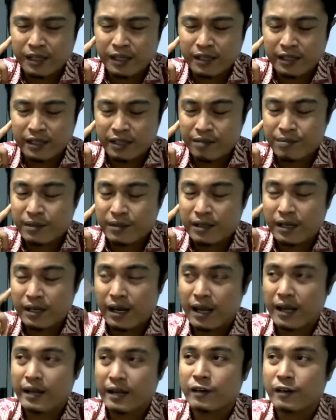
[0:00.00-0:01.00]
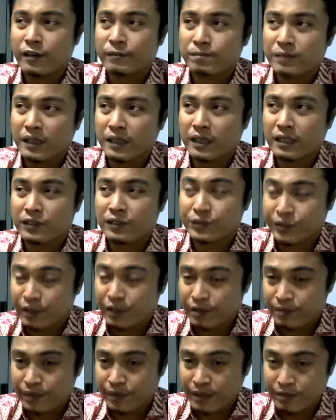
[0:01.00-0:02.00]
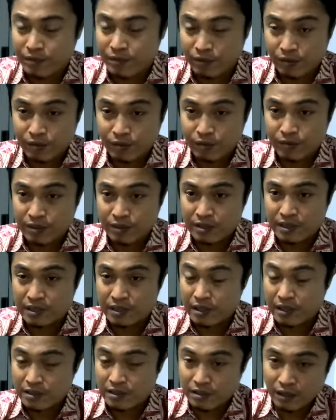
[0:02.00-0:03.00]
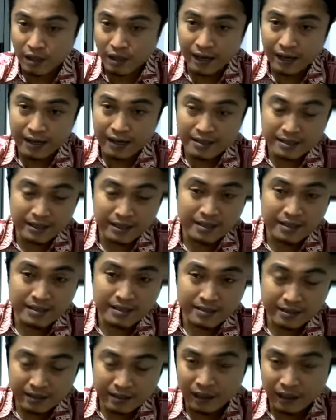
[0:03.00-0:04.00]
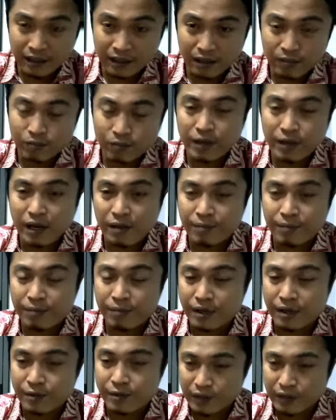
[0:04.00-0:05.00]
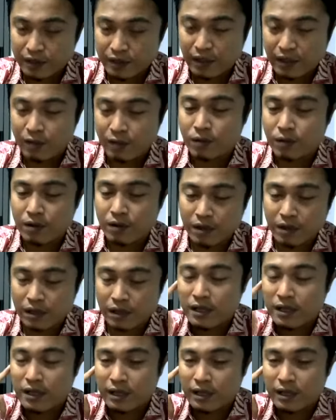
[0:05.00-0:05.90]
different kind of topic for your research as long as it is still relevant with our